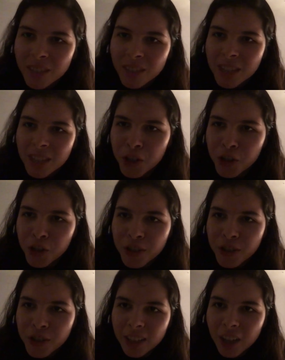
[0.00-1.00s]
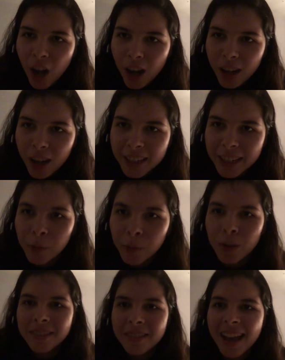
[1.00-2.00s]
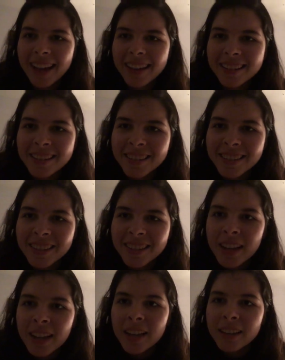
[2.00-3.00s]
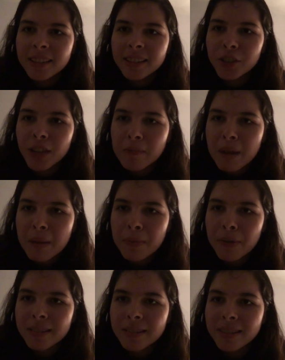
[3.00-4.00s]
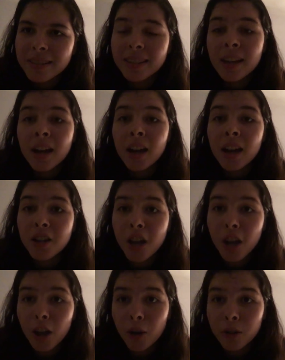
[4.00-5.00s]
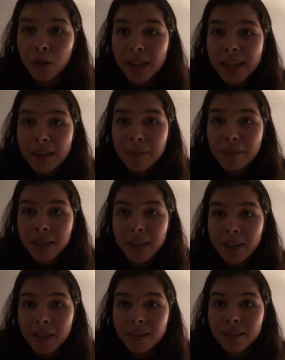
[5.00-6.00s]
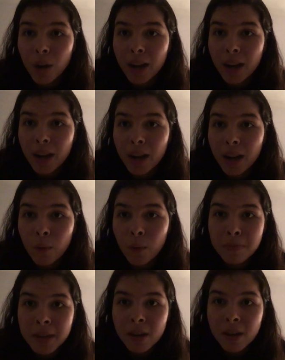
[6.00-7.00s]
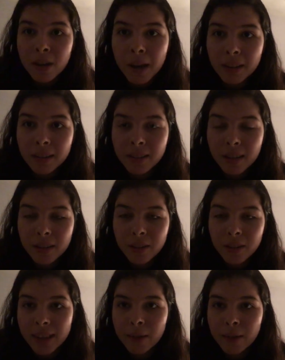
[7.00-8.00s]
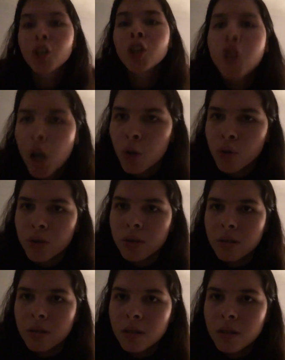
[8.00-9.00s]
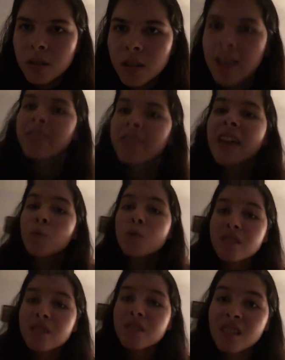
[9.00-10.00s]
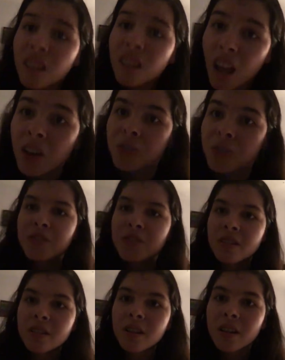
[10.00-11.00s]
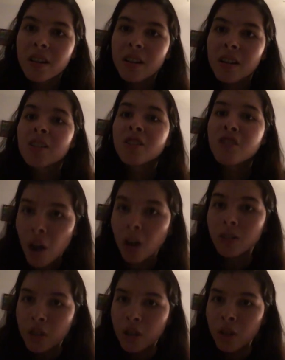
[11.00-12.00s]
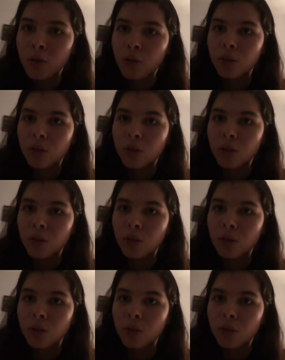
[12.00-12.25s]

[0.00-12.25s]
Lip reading: You sounded Cockney. What's that? Did you get my present? No, not yet, because when I went to the P.O. box yesterday, they were closed. They was closed. Not cool.